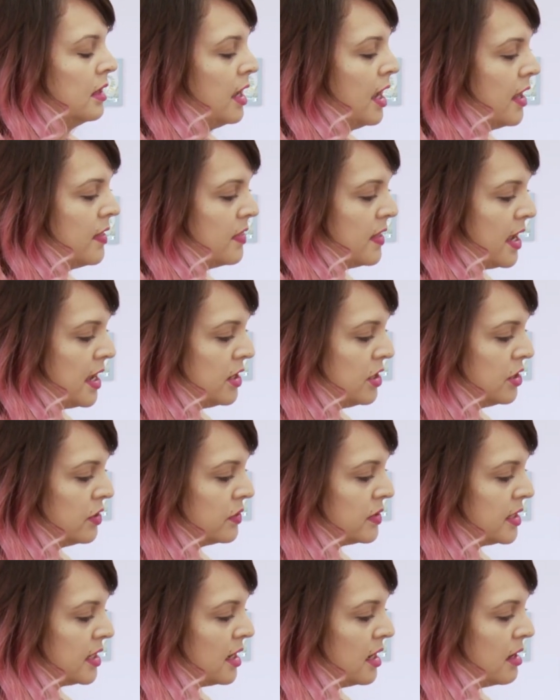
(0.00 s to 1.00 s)
And then
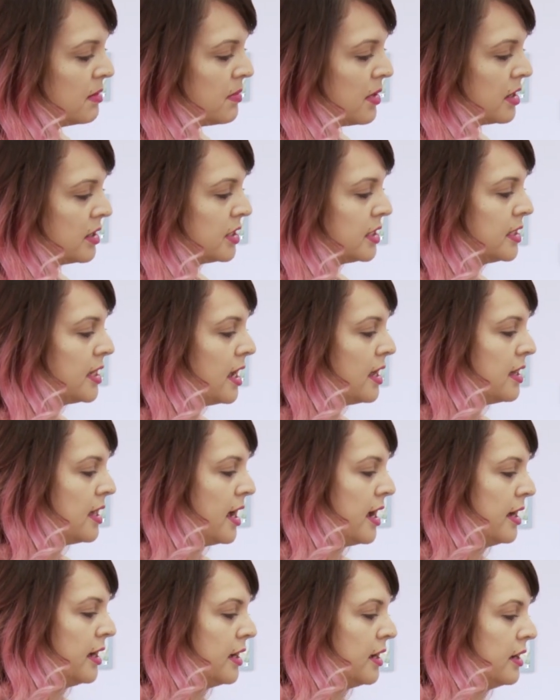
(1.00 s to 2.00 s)
using a Marcel
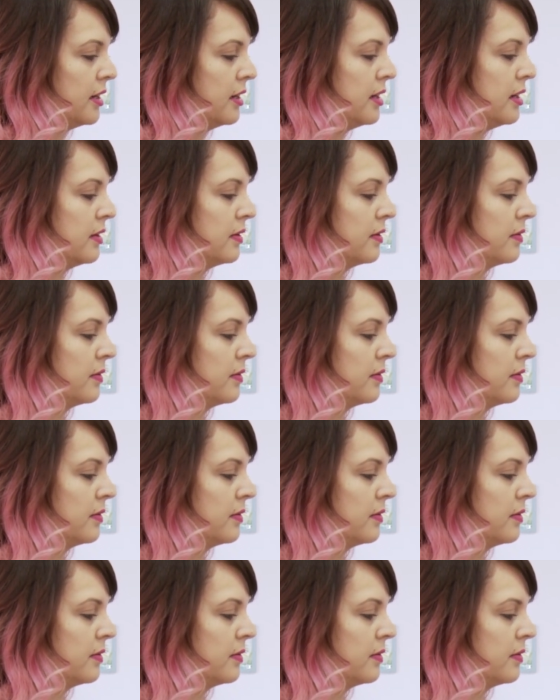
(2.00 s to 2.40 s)
iron,